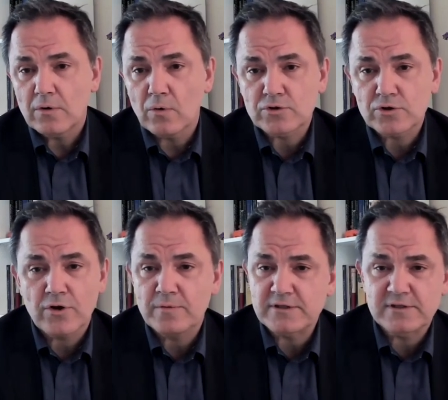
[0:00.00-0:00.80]

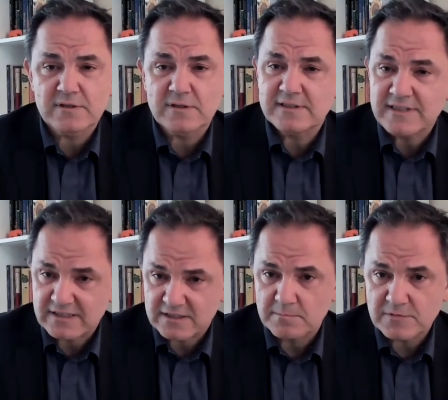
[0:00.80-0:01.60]
autonomous
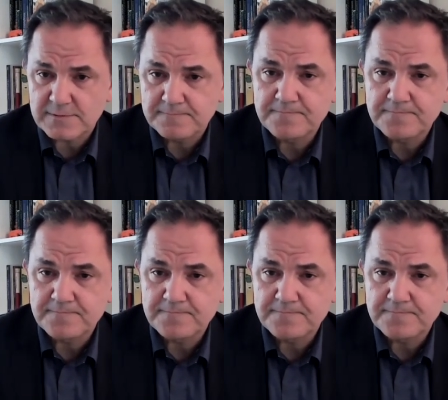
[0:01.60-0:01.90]
systems.